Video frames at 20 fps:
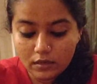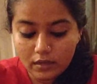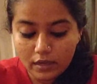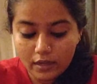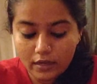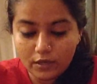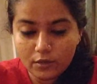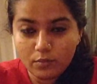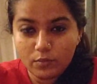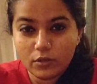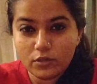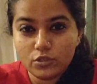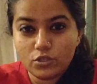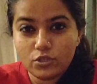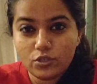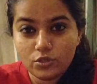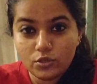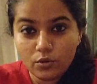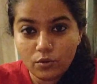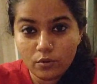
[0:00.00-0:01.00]
and you weren't
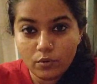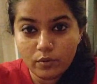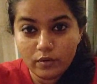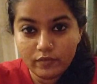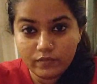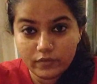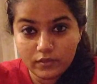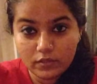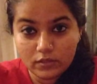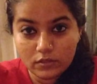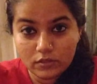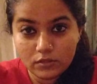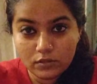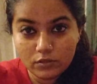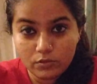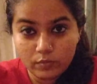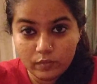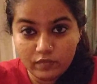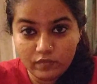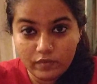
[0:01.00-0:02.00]
sure if this is a
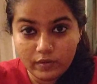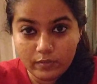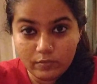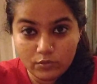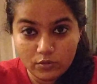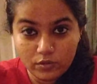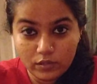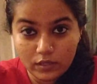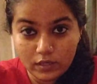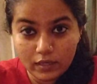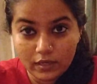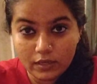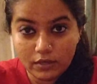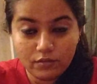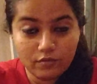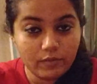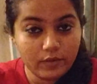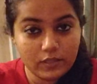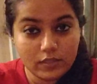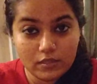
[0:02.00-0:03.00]
twin flames reading and
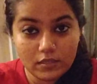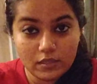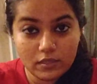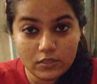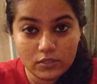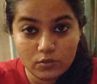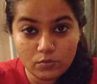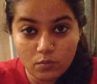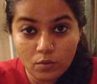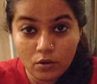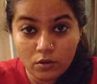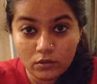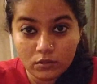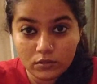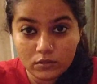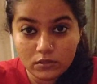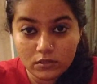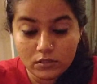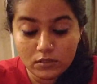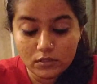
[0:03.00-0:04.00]
you've been seeing
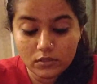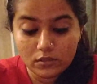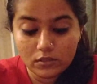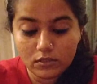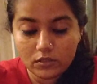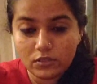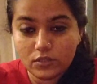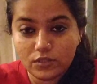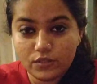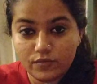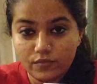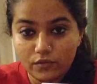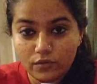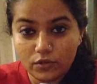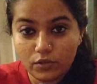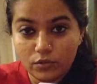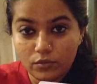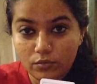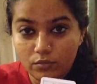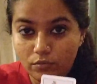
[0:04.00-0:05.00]
swans, this is for
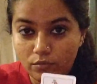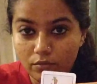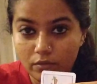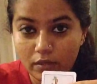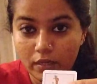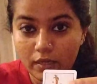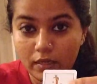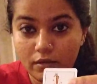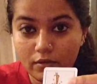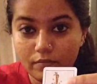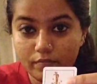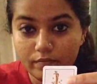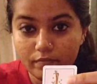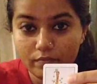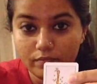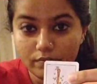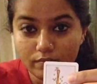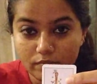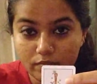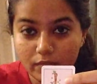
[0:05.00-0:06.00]
you, right?
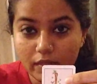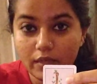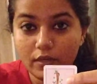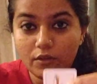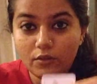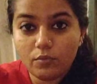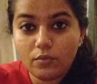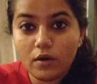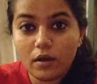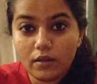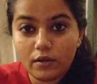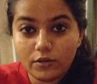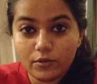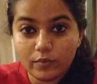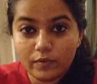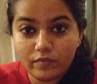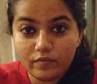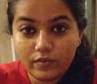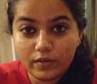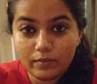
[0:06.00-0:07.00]
And you are a
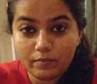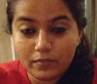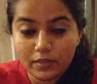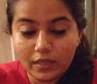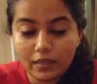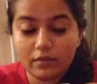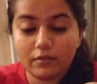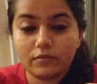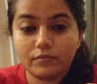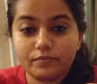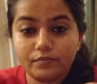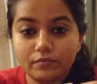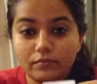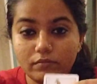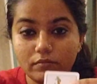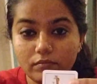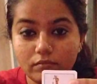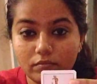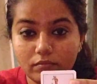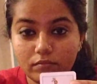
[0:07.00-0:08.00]
twin flame then.
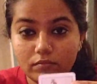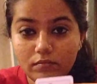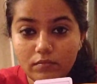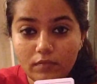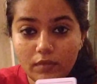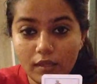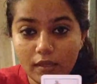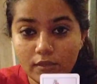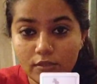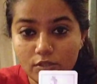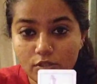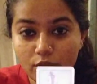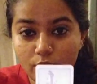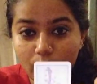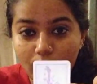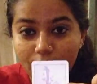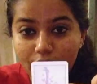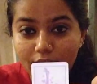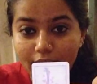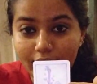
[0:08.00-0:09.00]
So you
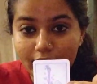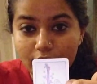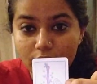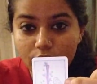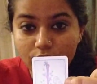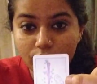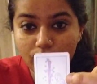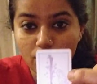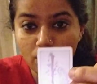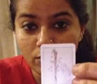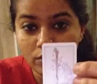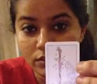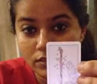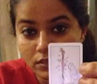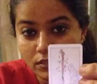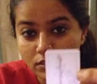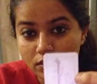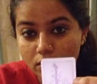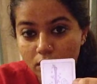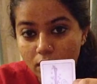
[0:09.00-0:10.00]
have the Ace of
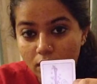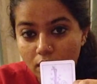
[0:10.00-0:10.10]
Wands